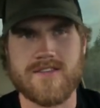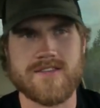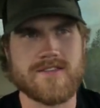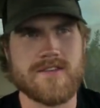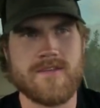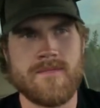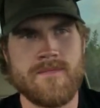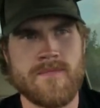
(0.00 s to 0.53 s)

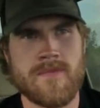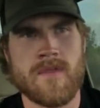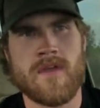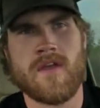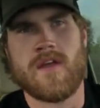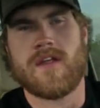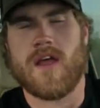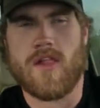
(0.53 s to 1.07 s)

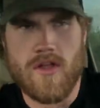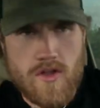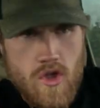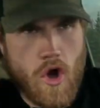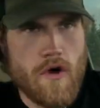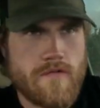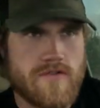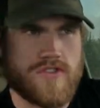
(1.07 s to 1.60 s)
And I look
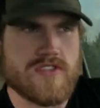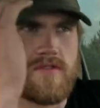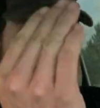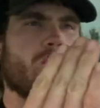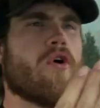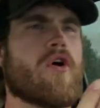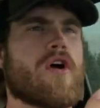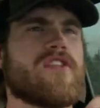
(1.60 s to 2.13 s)
over some
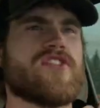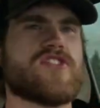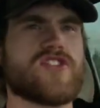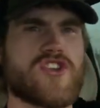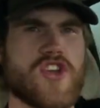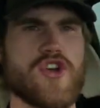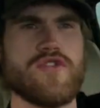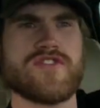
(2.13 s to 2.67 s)
more, and this
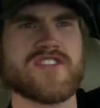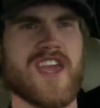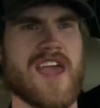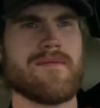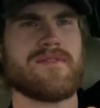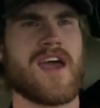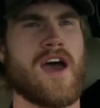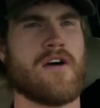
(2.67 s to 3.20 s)
goose
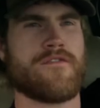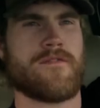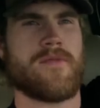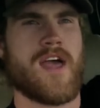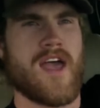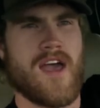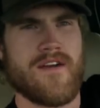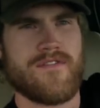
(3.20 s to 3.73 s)
came down from
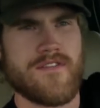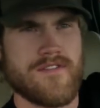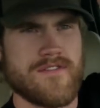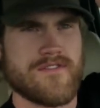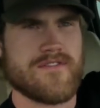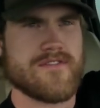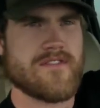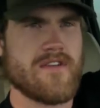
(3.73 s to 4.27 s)
the heavens